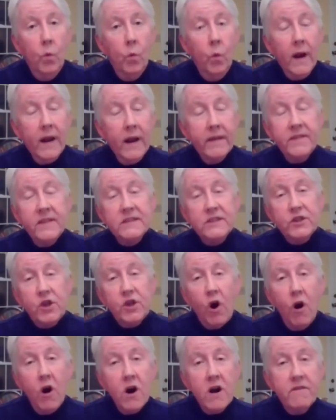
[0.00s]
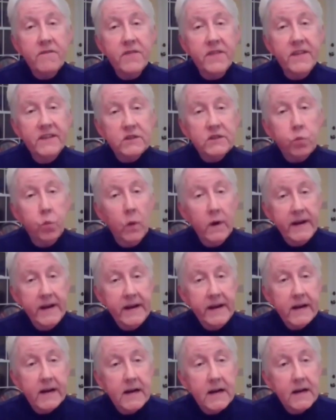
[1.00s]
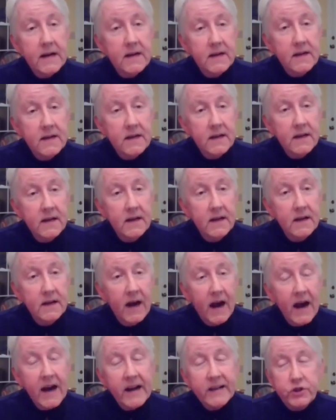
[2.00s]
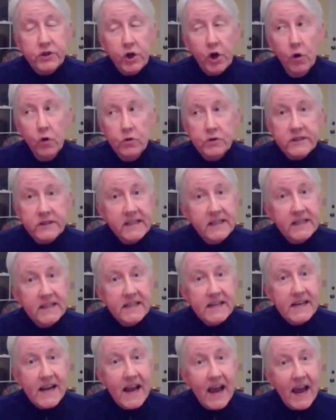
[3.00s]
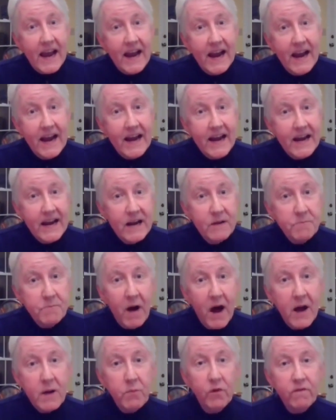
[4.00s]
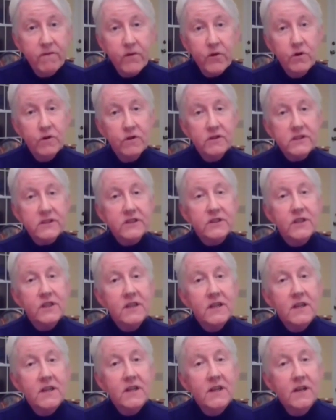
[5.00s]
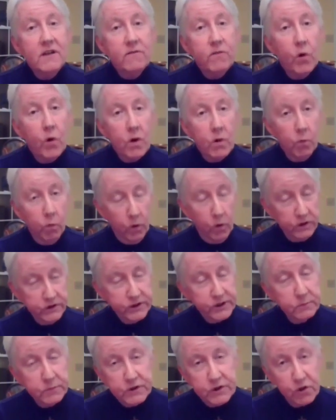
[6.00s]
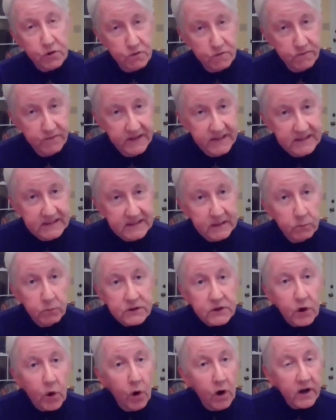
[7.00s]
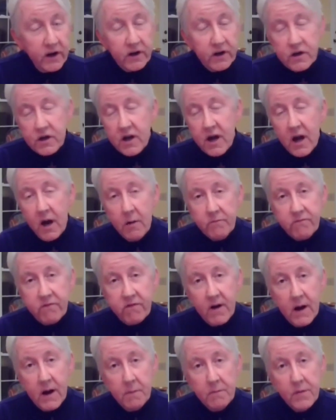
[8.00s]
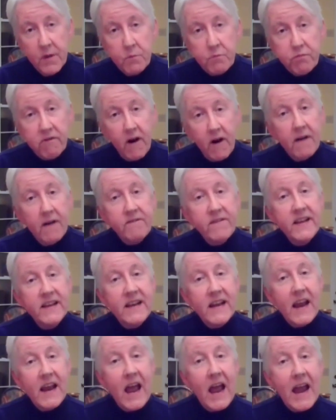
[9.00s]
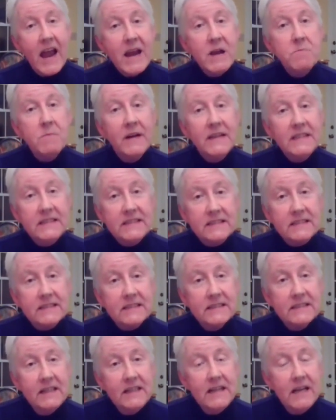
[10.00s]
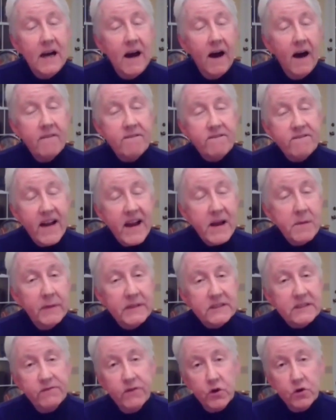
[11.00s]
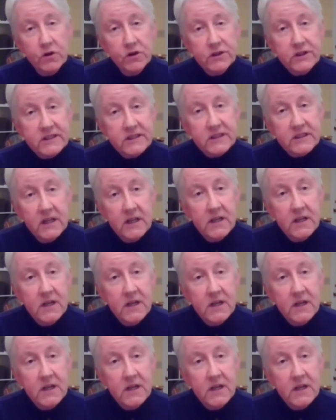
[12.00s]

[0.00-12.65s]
Well, at the start of this week, I had chosen a Bible verse for our worship service. It was going to come from the prophet Amos, a famous verse